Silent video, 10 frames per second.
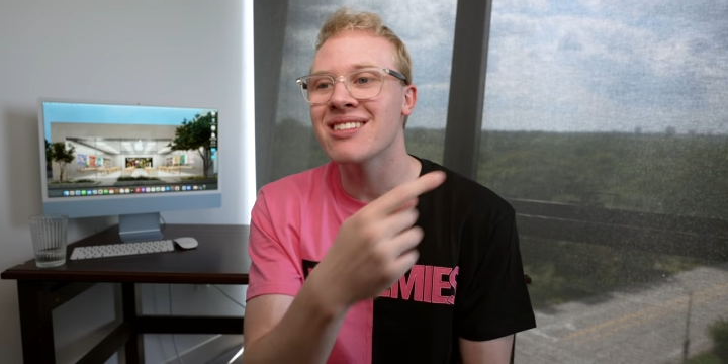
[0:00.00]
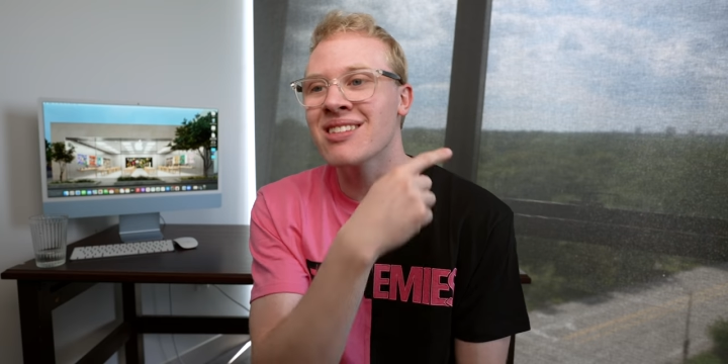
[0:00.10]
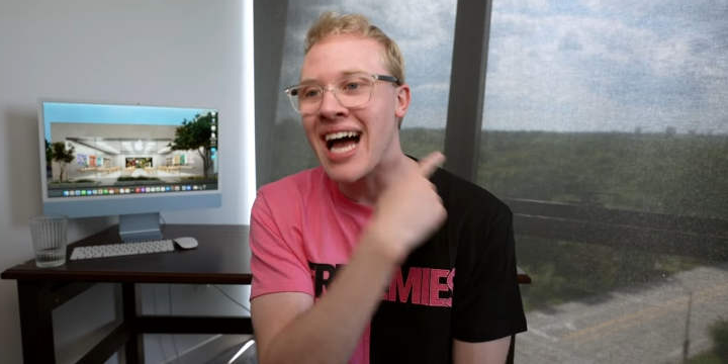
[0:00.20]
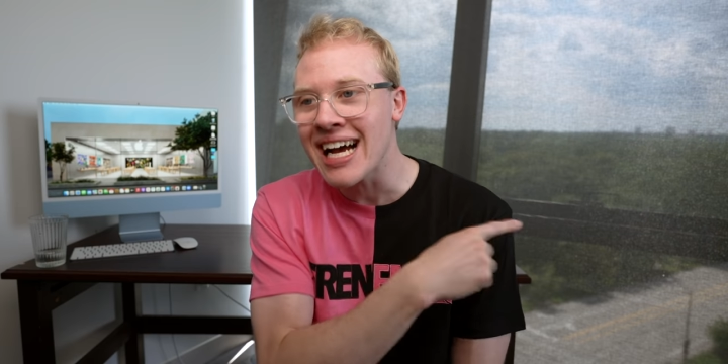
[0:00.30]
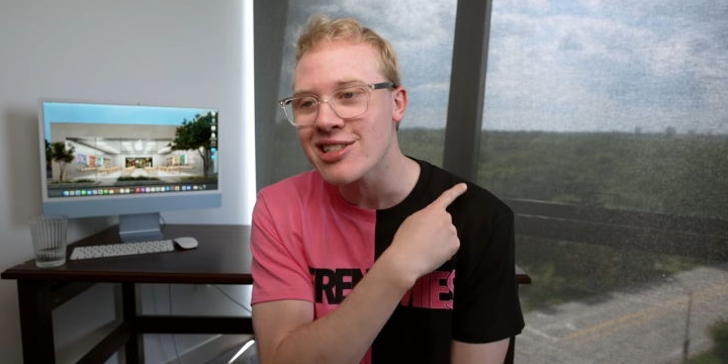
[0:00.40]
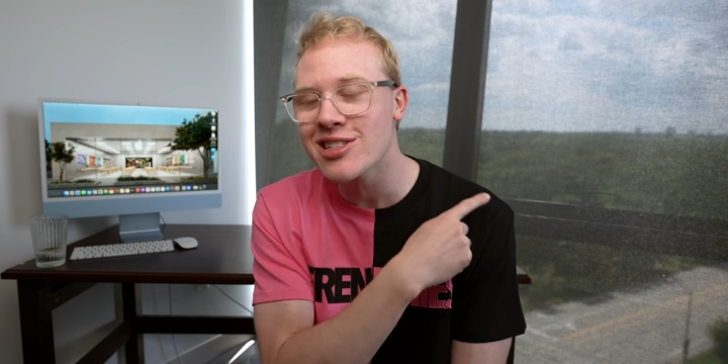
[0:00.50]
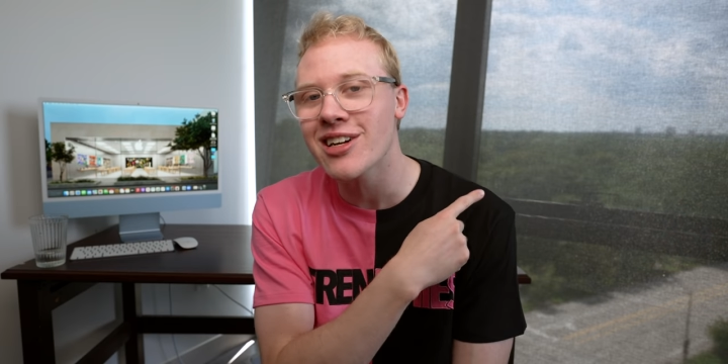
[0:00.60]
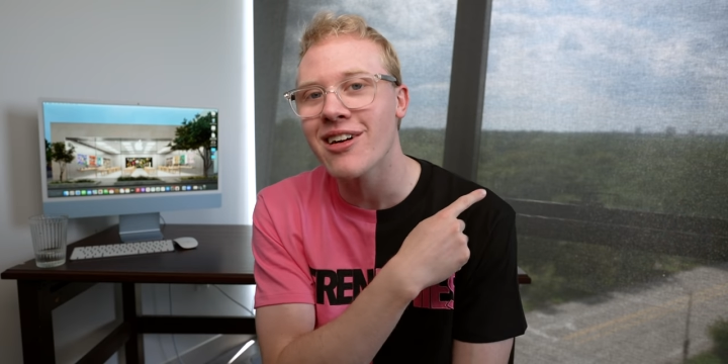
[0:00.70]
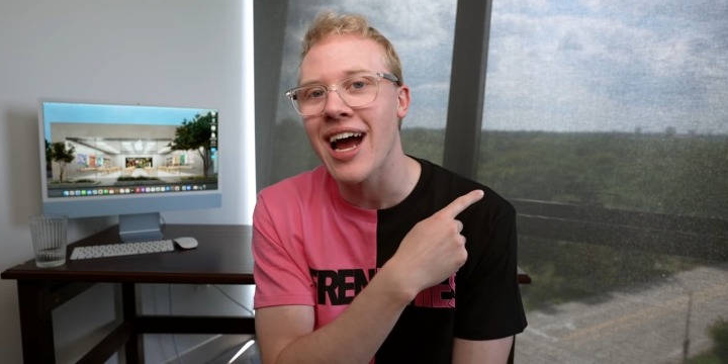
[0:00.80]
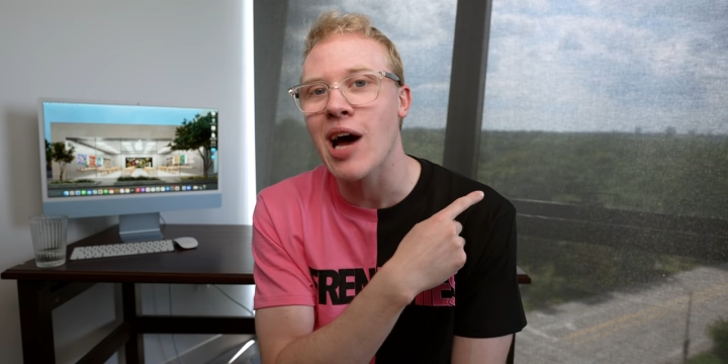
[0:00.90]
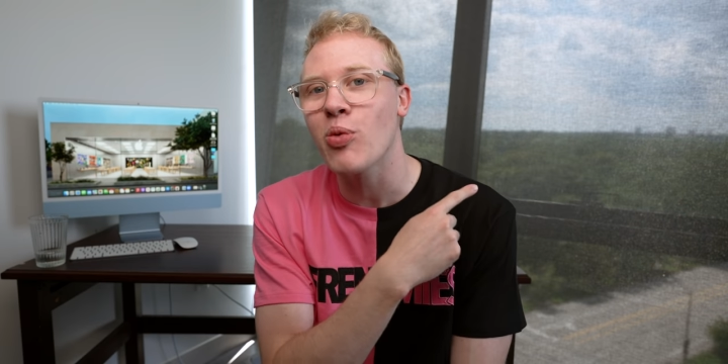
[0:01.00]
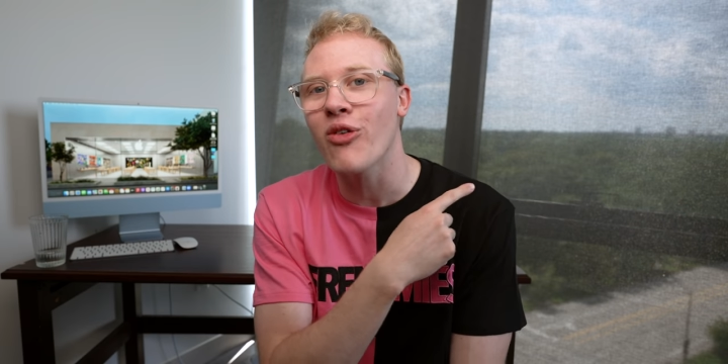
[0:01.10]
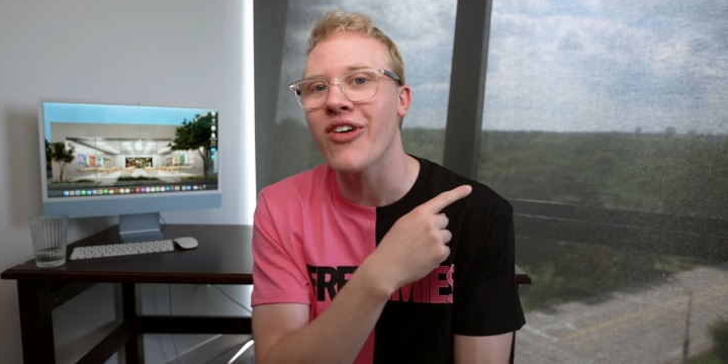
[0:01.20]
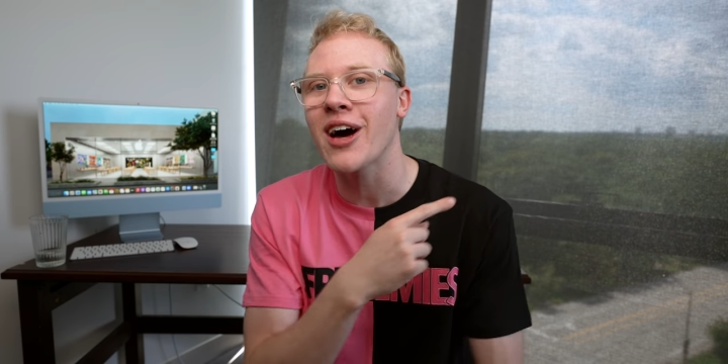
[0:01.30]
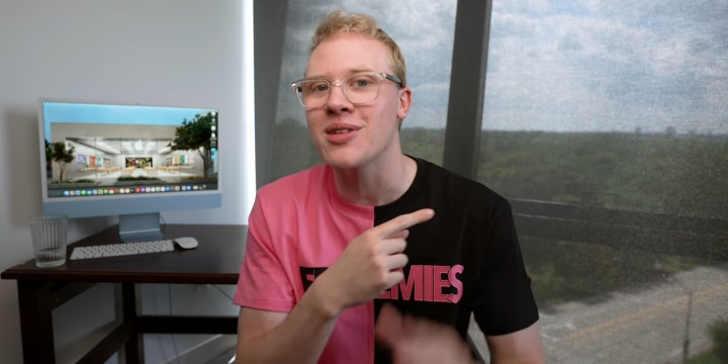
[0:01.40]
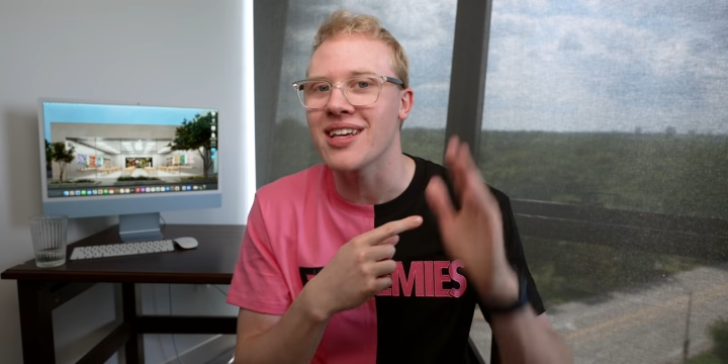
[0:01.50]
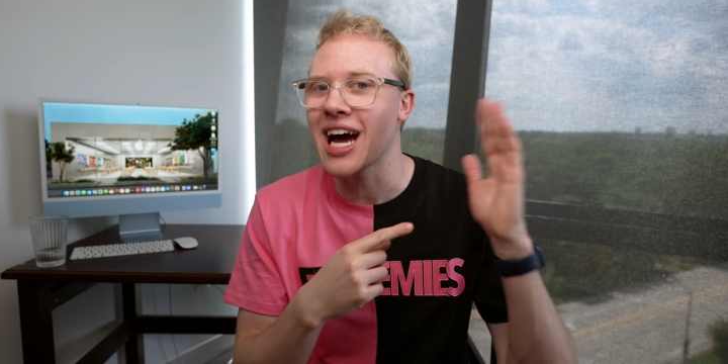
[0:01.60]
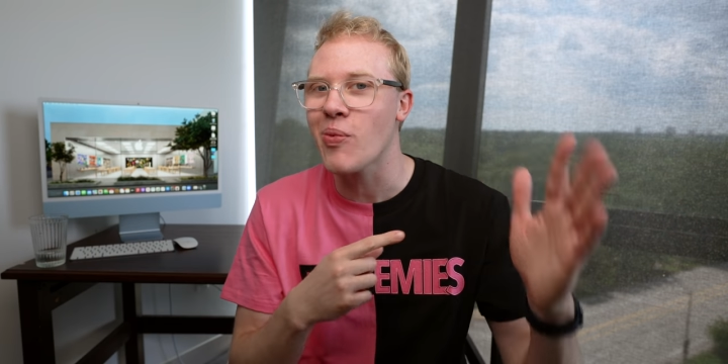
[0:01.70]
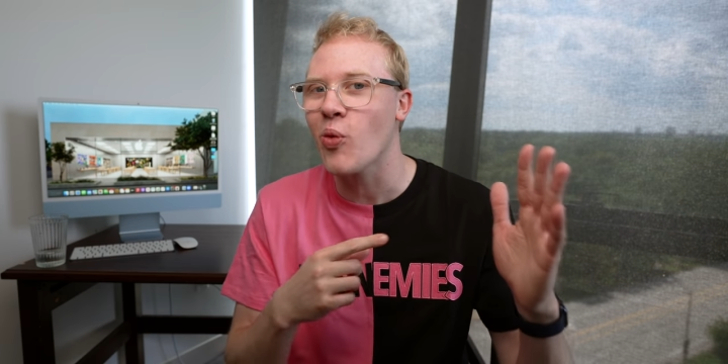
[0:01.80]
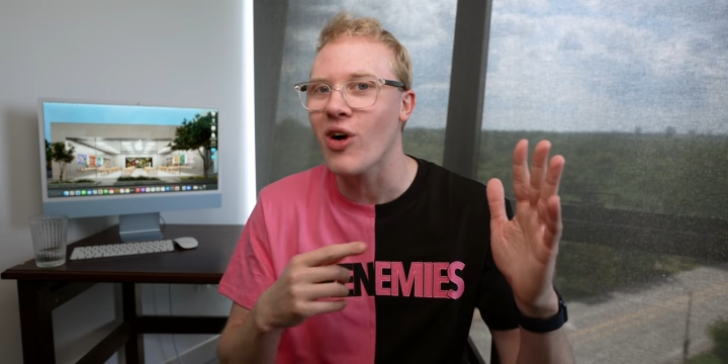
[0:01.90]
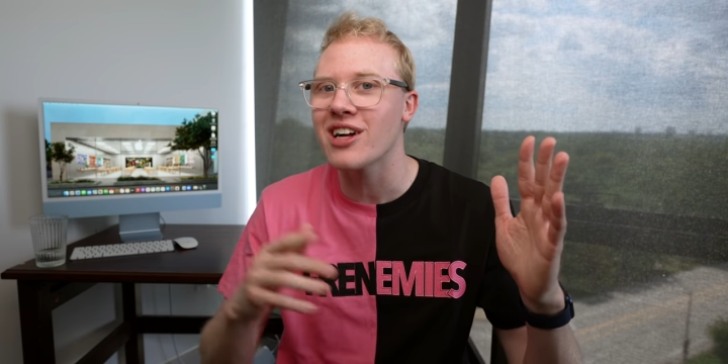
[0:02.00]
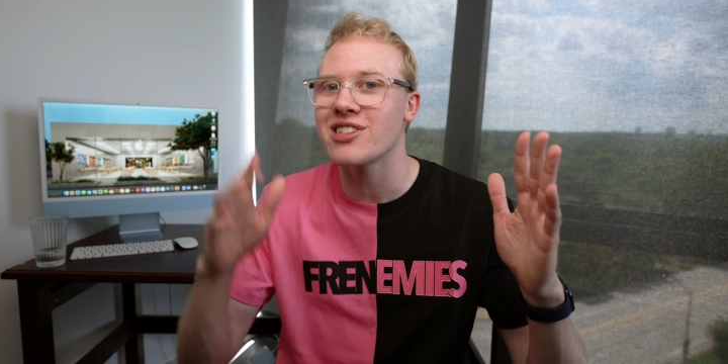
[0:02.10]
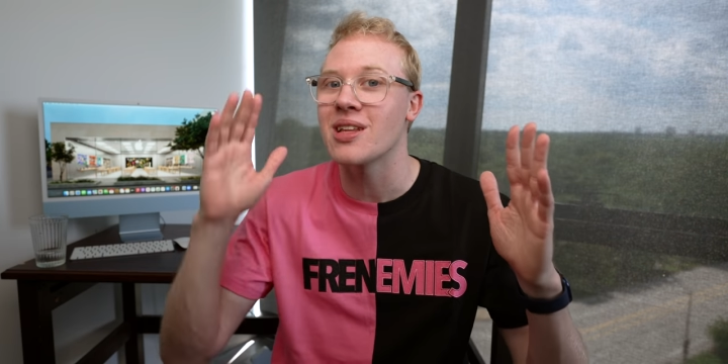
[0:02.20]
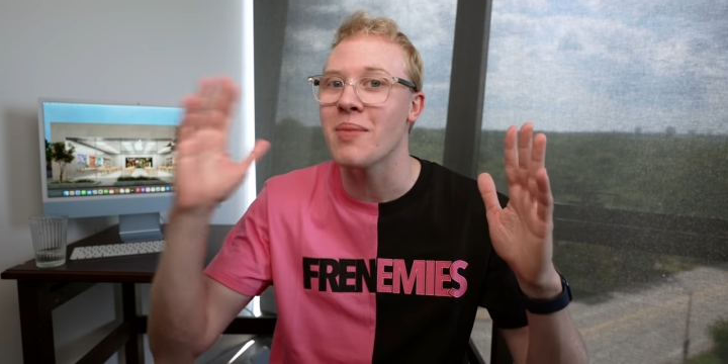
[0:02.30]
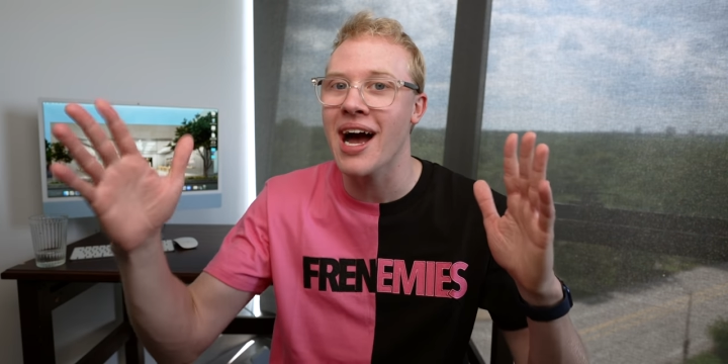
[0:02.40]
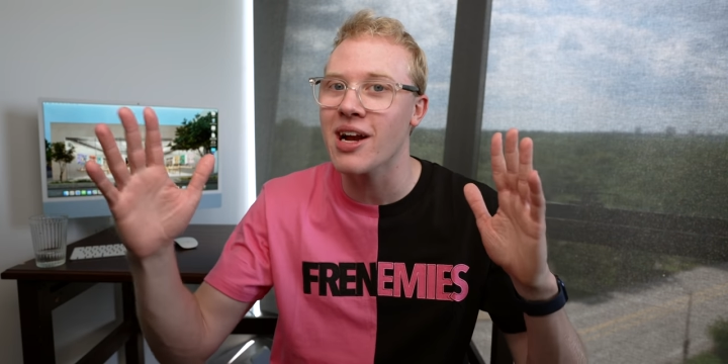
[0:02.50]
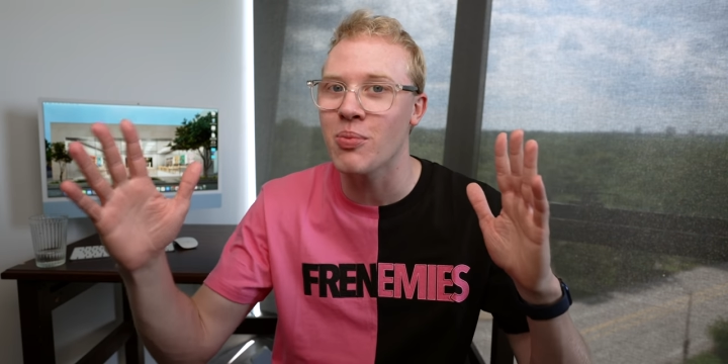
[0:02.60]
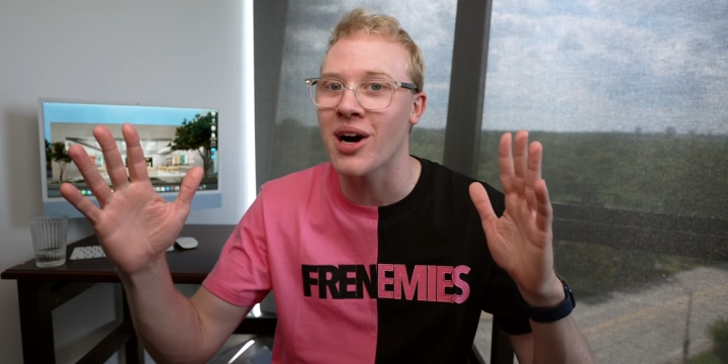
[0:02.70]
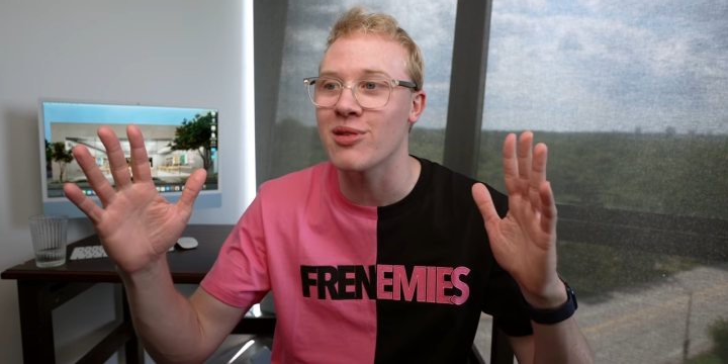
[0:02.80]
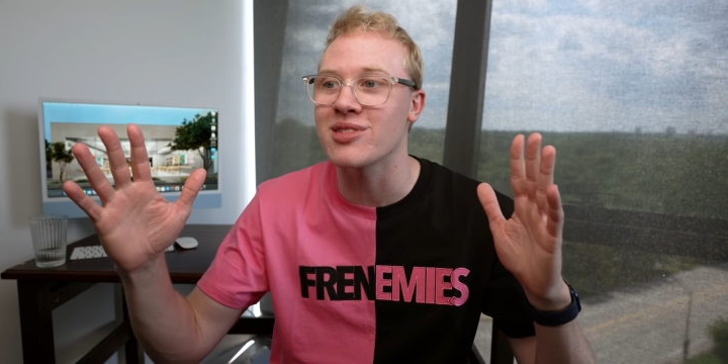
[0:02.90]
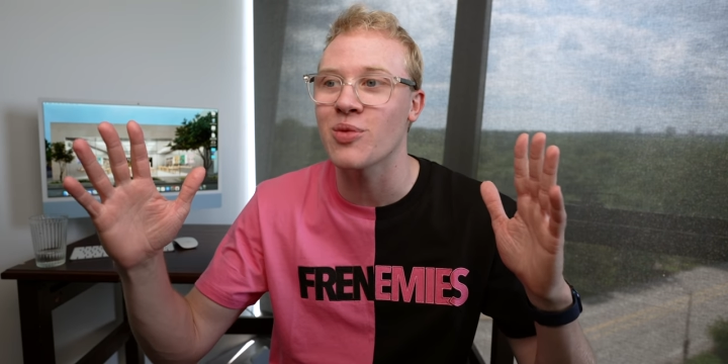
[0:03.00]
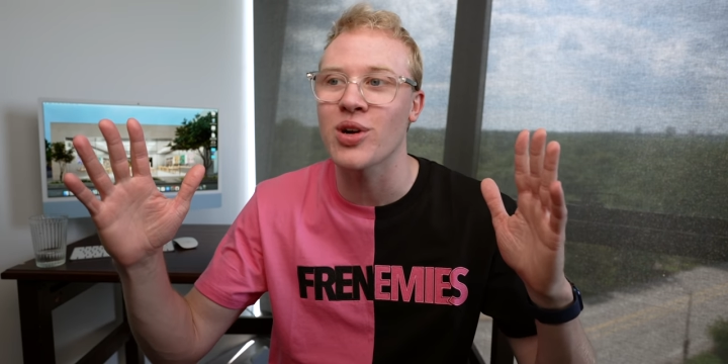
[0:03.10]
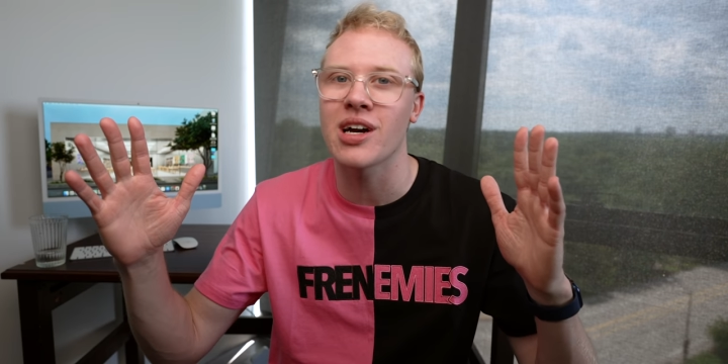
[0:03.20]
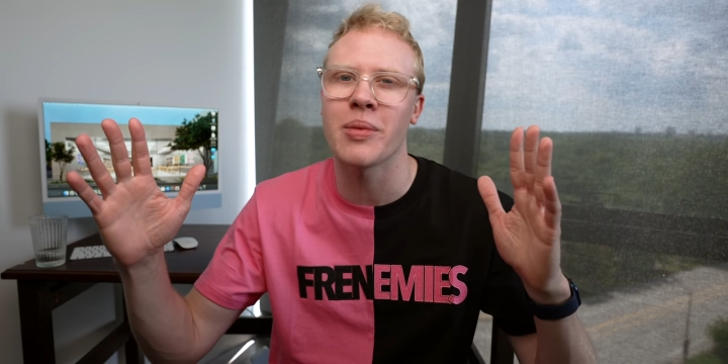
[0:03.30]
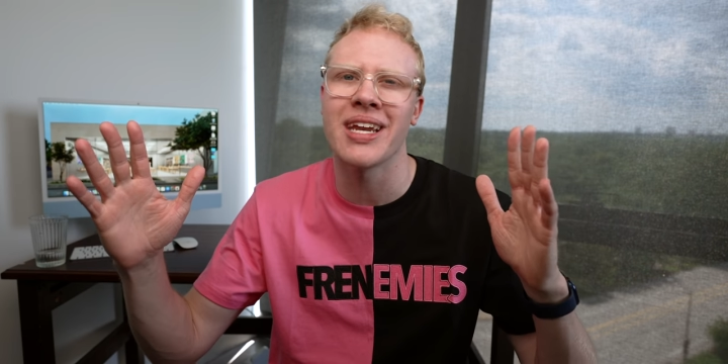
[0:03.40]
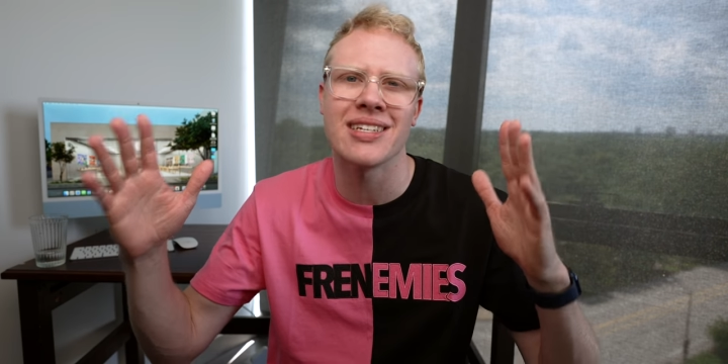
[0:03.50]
Last year, Apple filed the Apple Watch and the Mac models that were coming